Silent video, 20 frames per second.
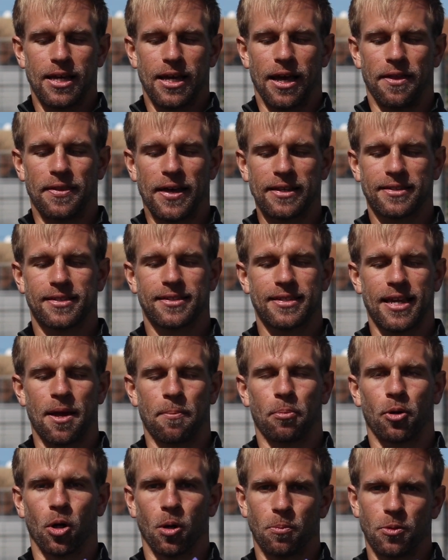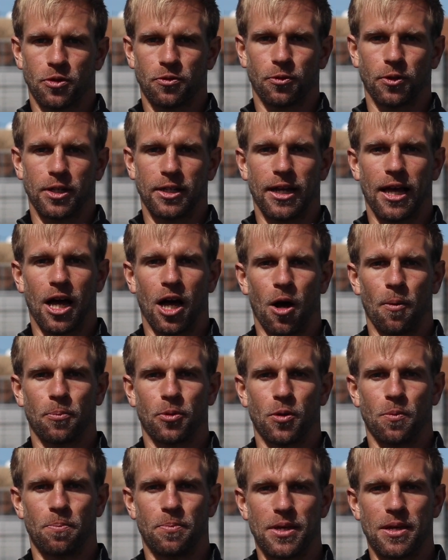And that's designed purposefully to help
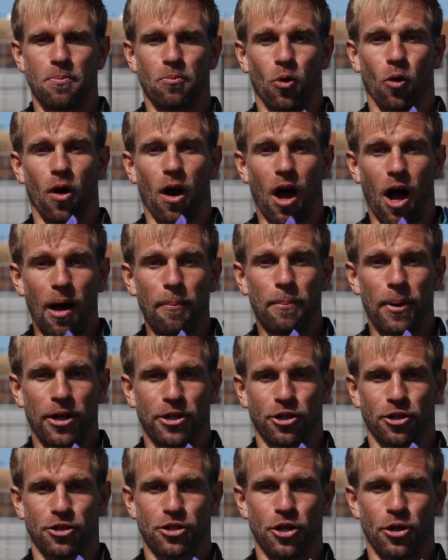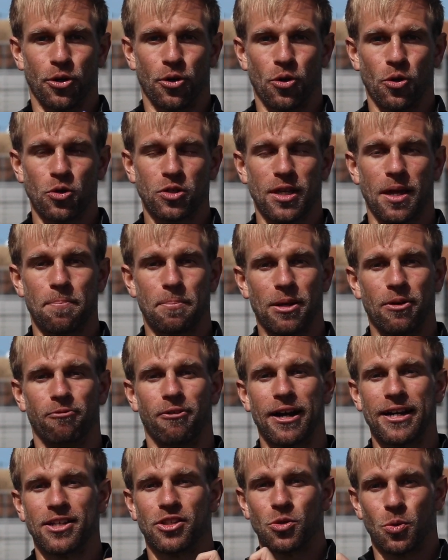you be more up on your toes and be
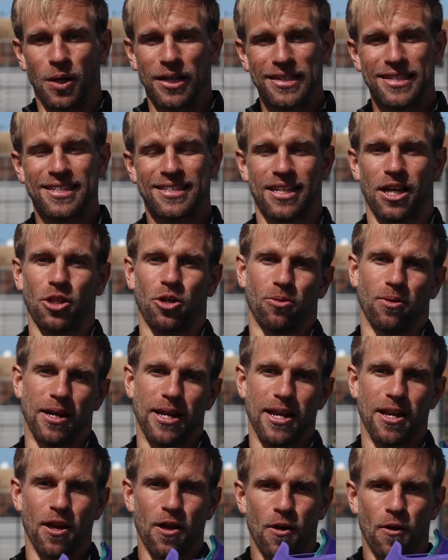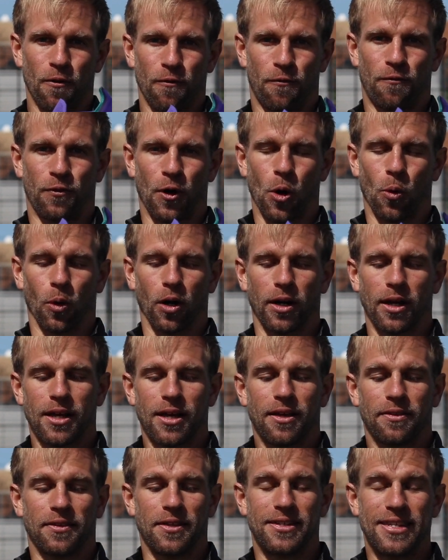ready to accelerate forward.
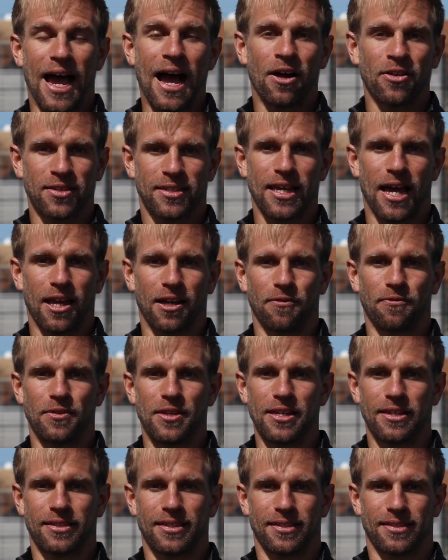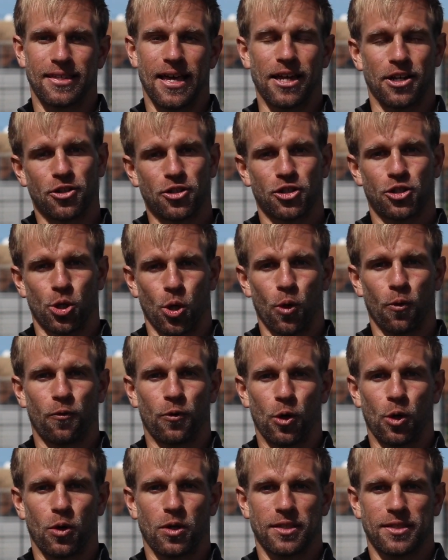The downside of this is that you're so
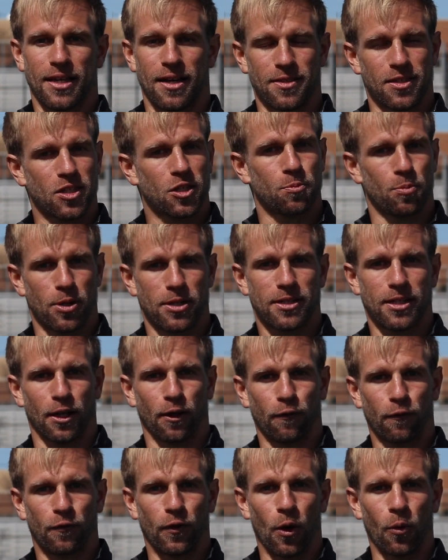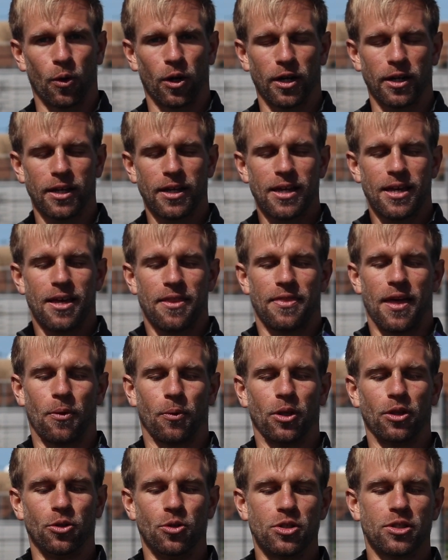focused on sprinting forward that
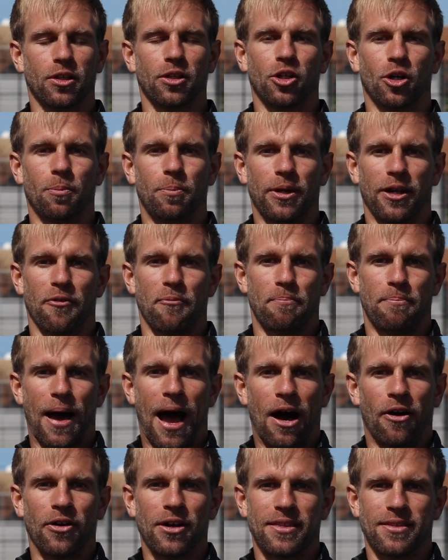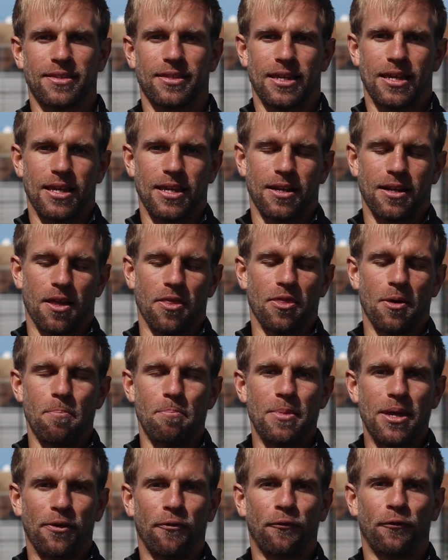we lose a little bit of balance in the
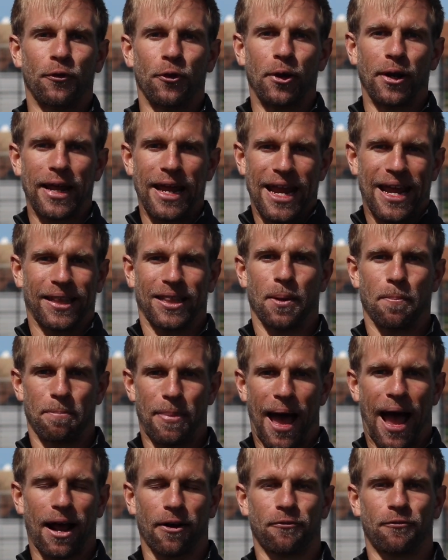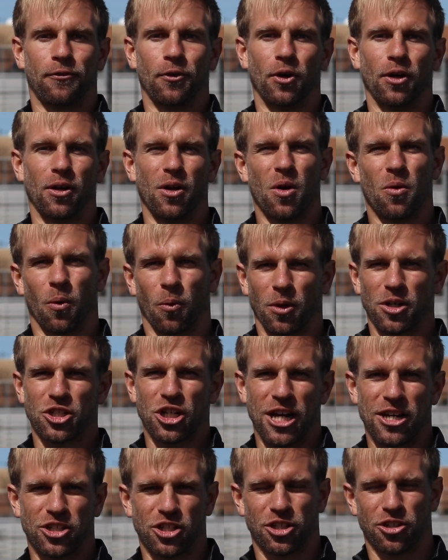midfoot and the back foot when we're
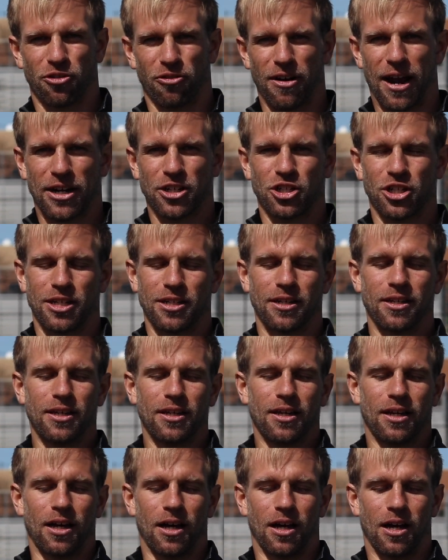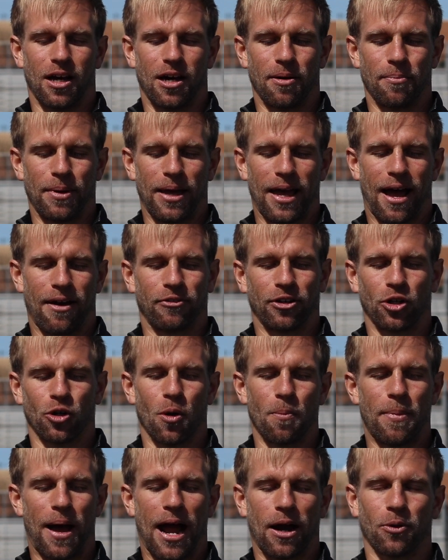changing direction, having to go
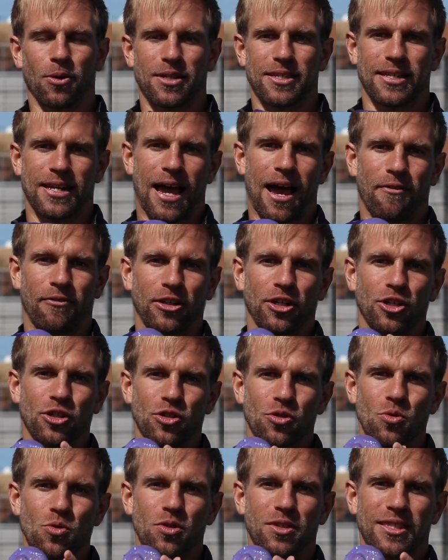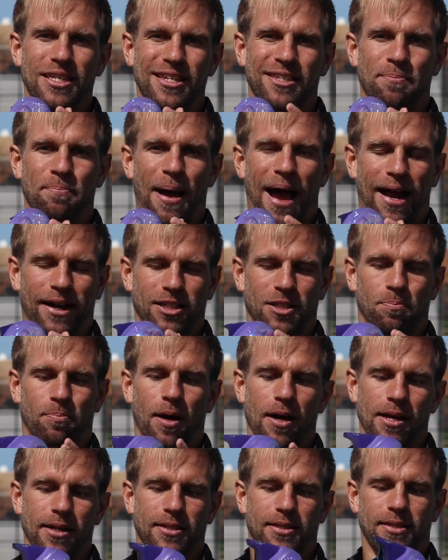backwards and having to use these back
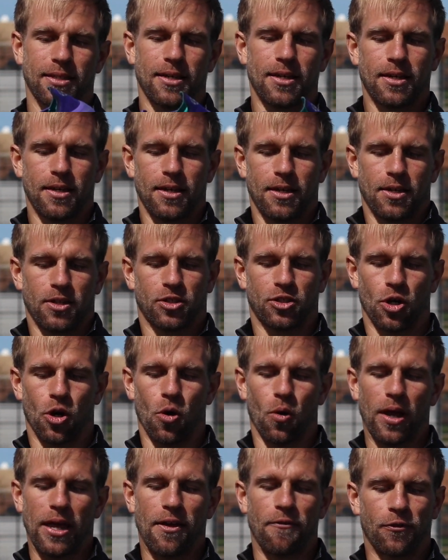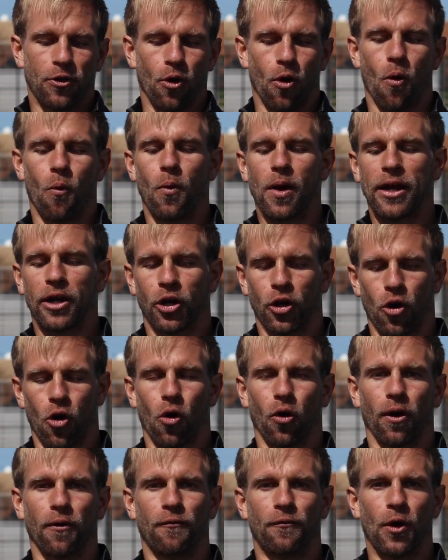spikes. So if you're a winger
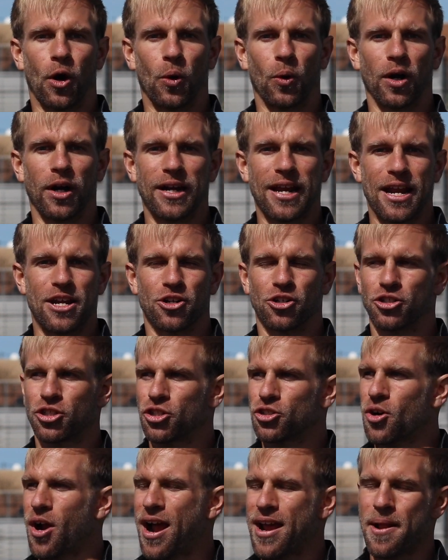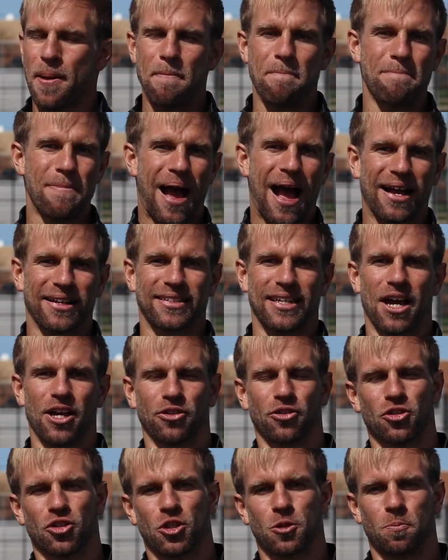or a forward and you're just trying to max out
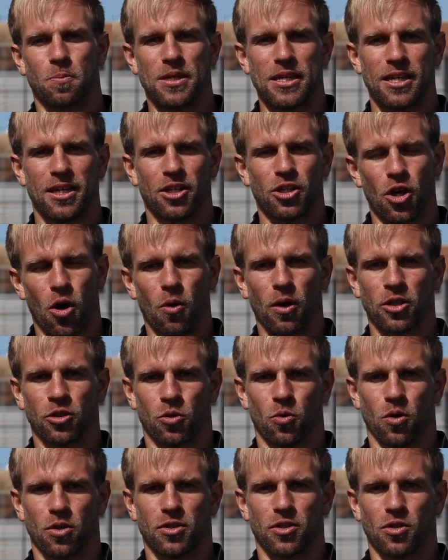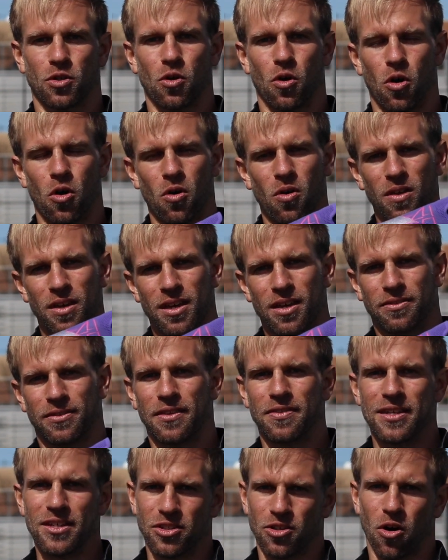your speed going towards the goal,
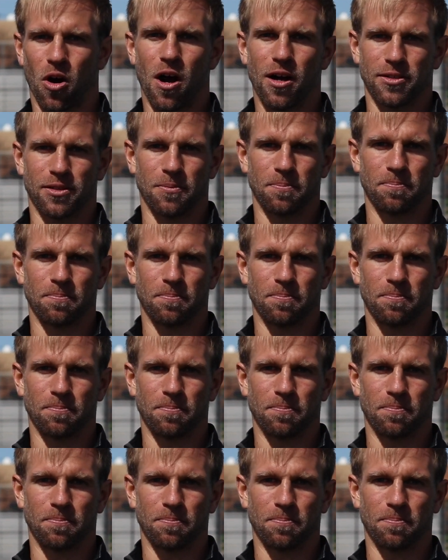then these are awesome.